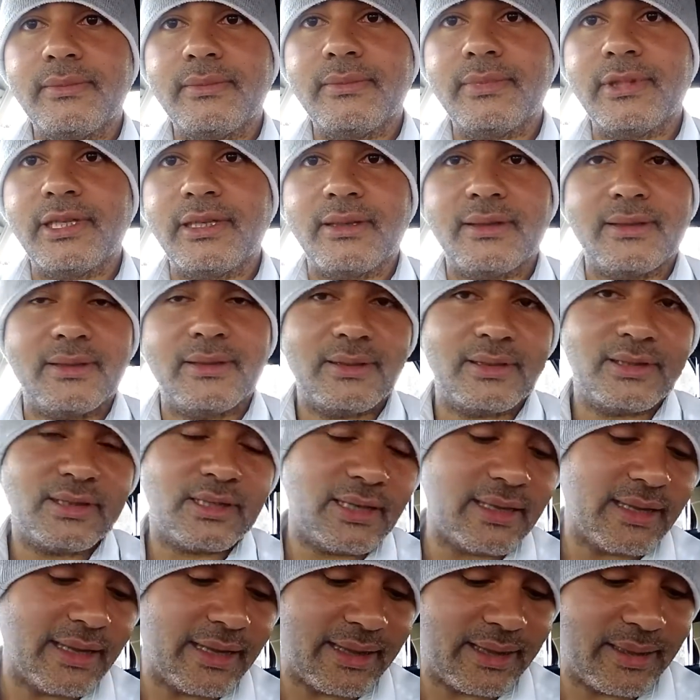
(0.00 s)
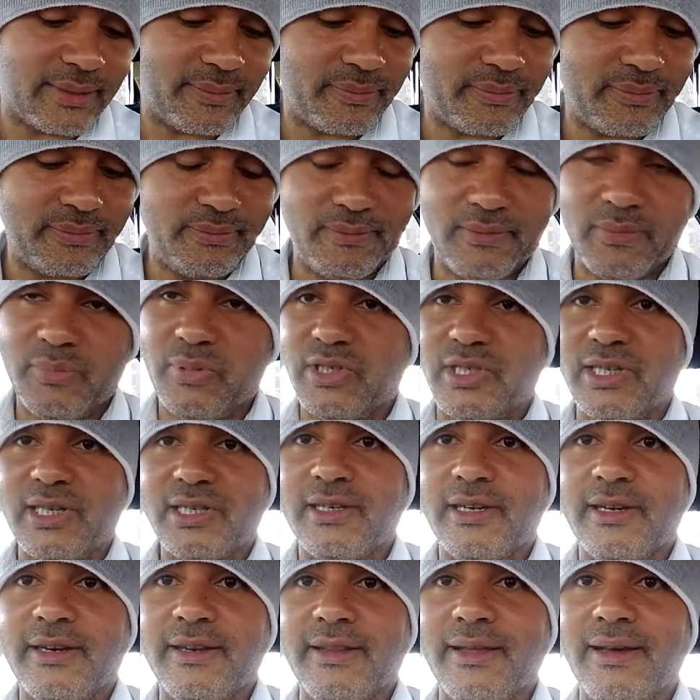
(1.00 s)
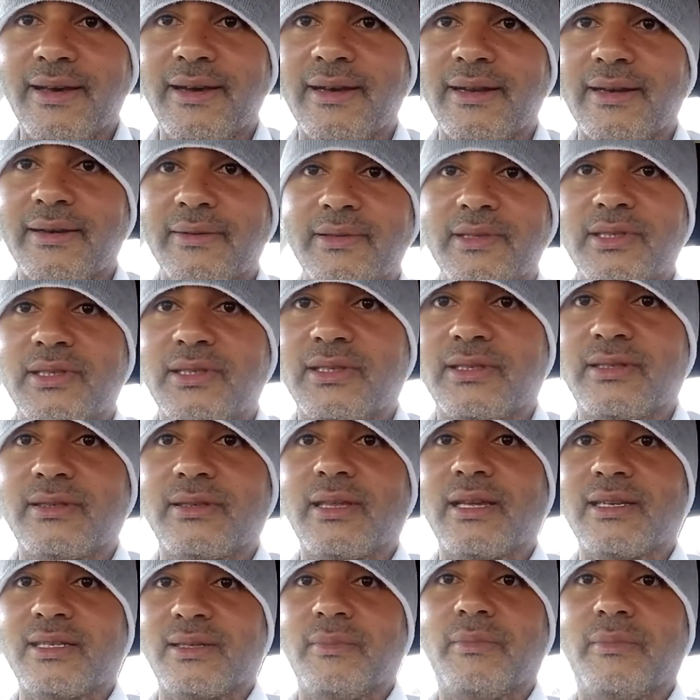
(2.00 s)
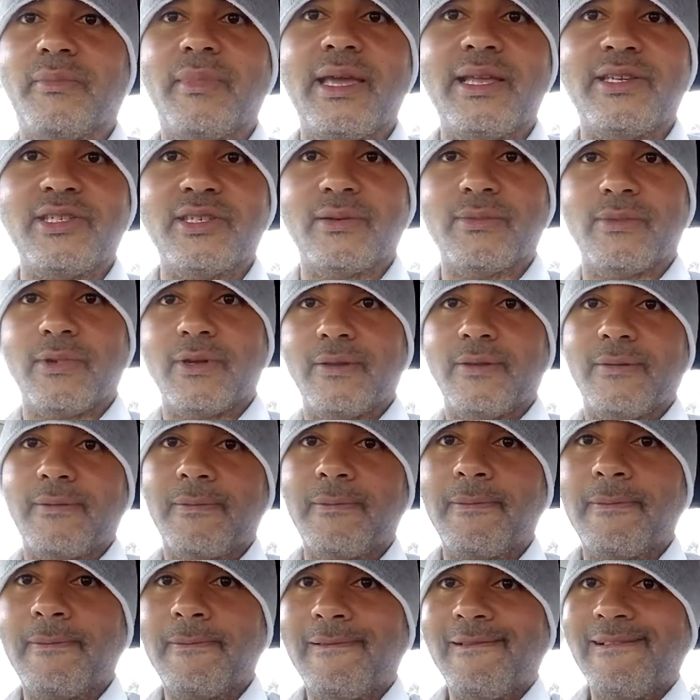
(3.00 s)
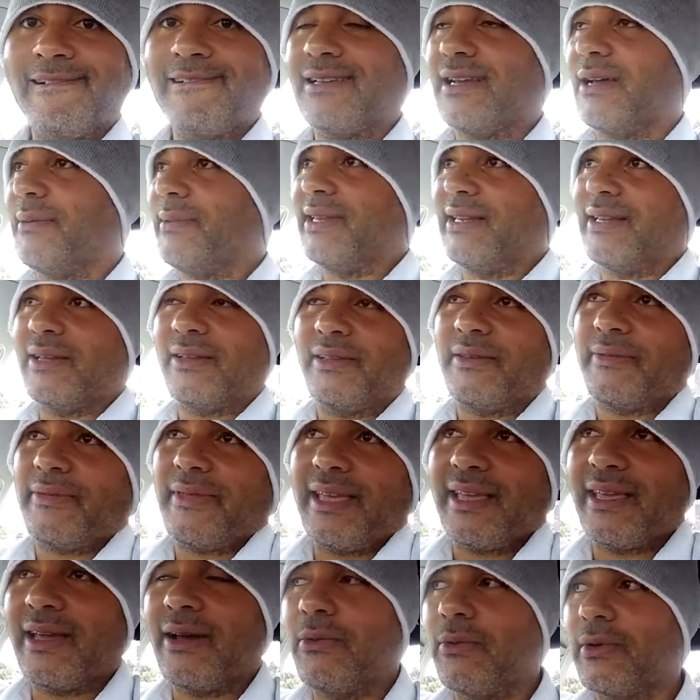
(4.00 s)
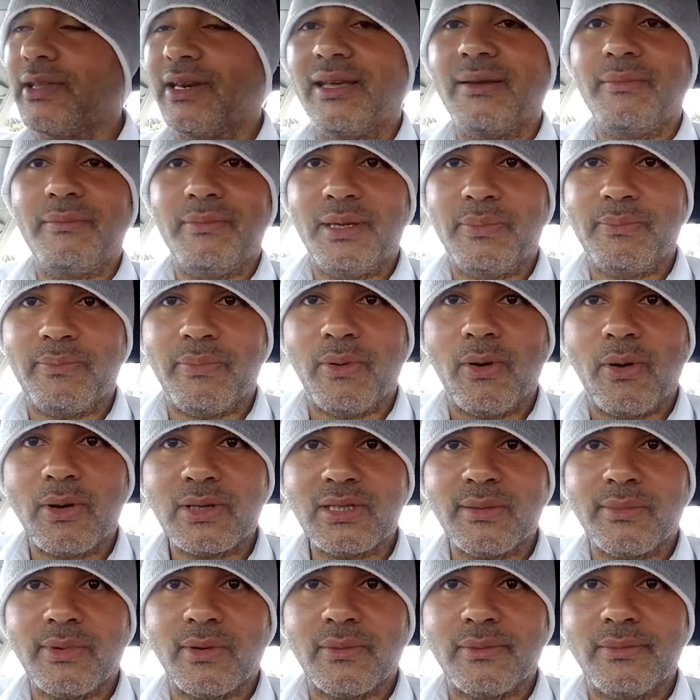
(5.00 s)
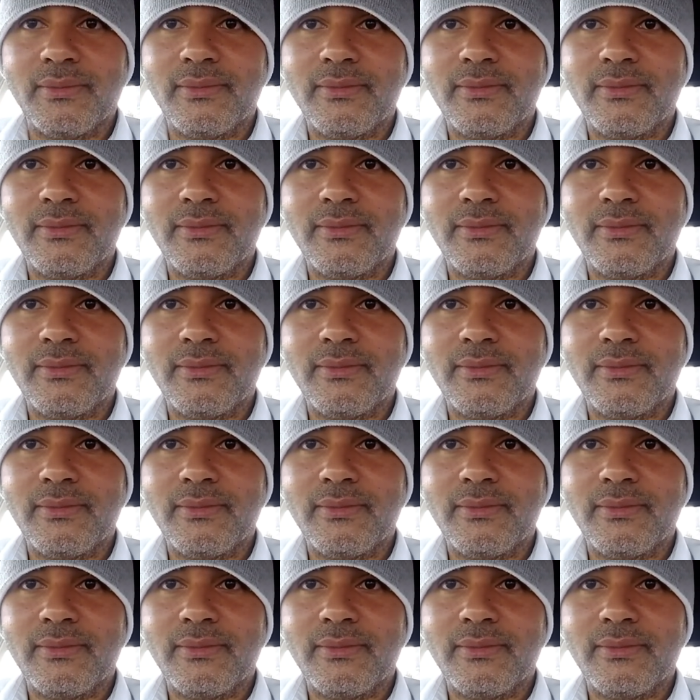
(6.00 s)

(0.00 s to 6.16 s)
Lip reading: But say like the position of the heart was that's a major one. You think, how could it be possible?